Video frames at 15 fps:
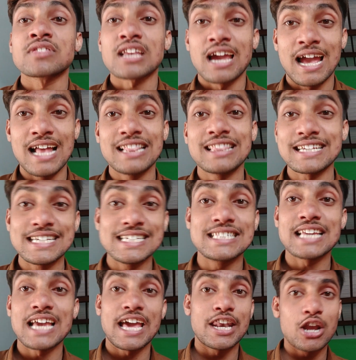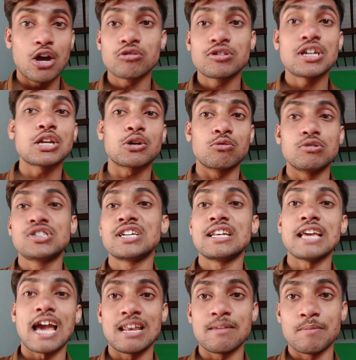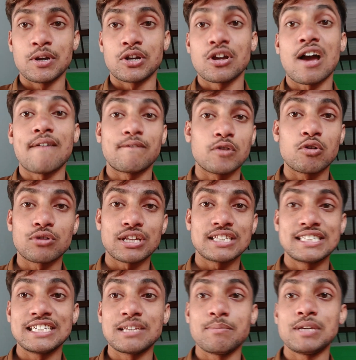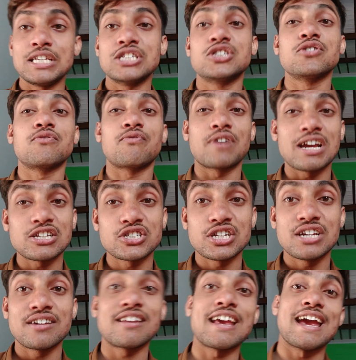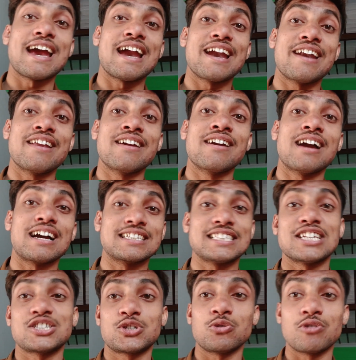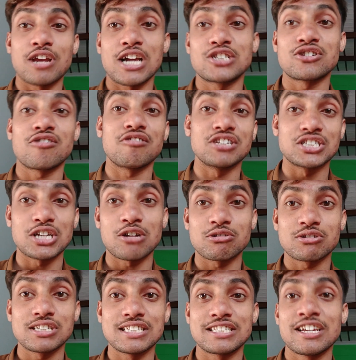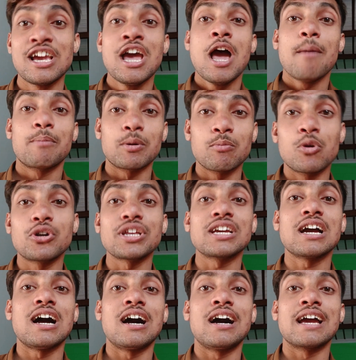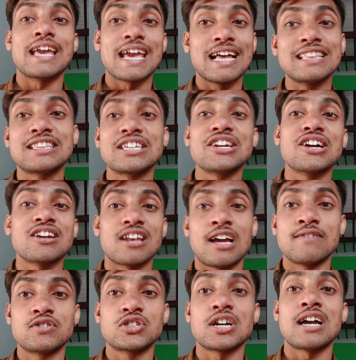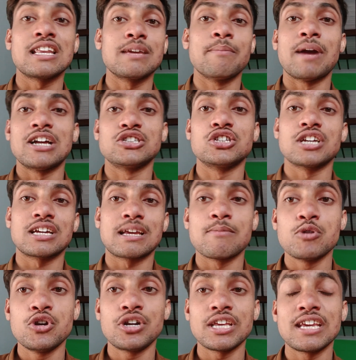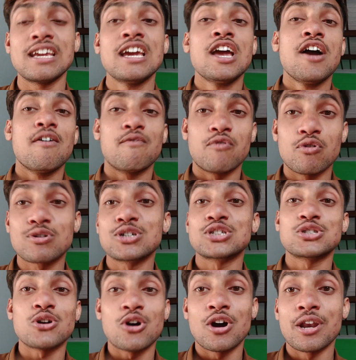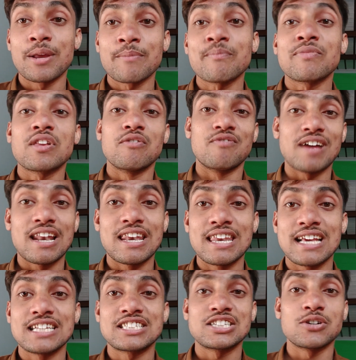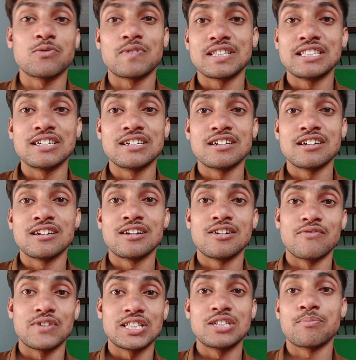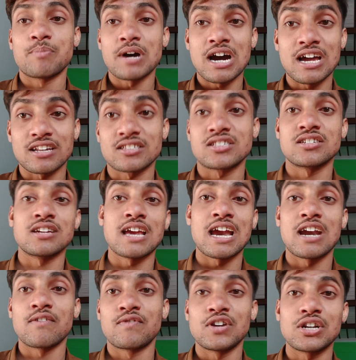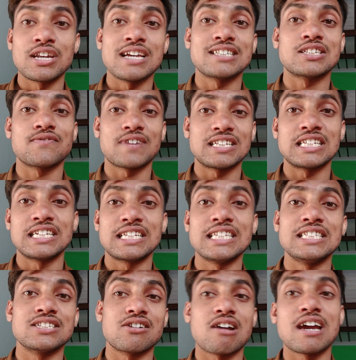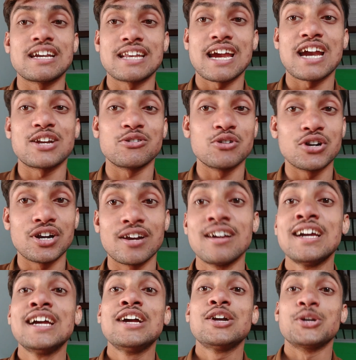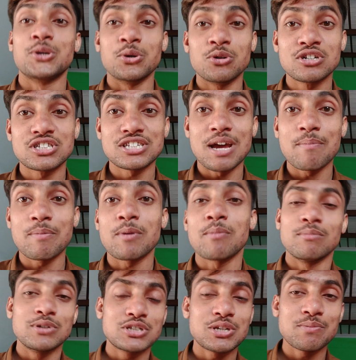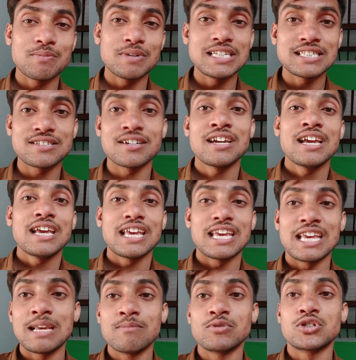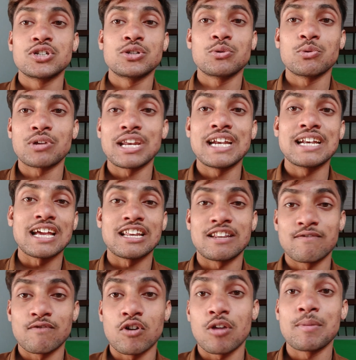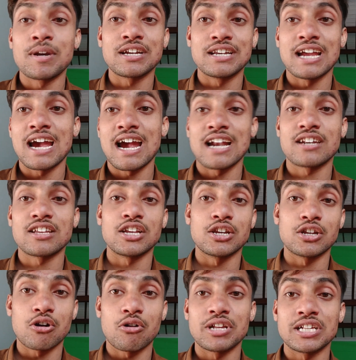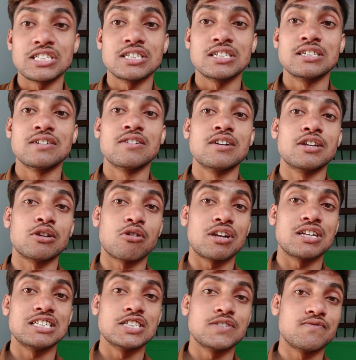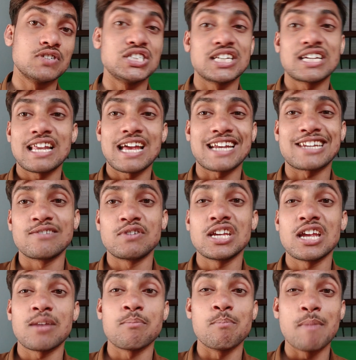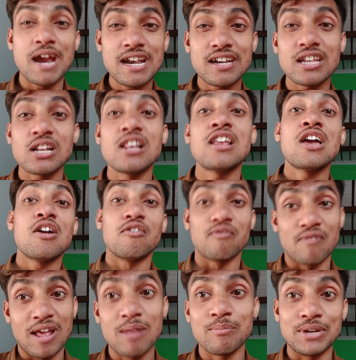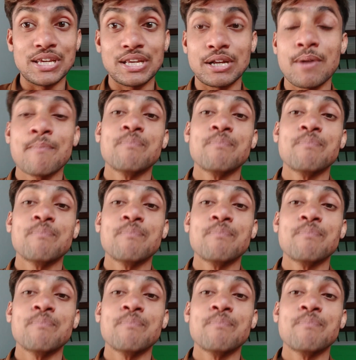Health is another crucial element. A floating city means fresh air and access to natural resources, promoting a healthier lifestyle. Imagine a community focused on wellness with the parks and fitness facilities right at your doorstep. Mr. Beast aims to create an environment that encourages physical activity and mental well-being.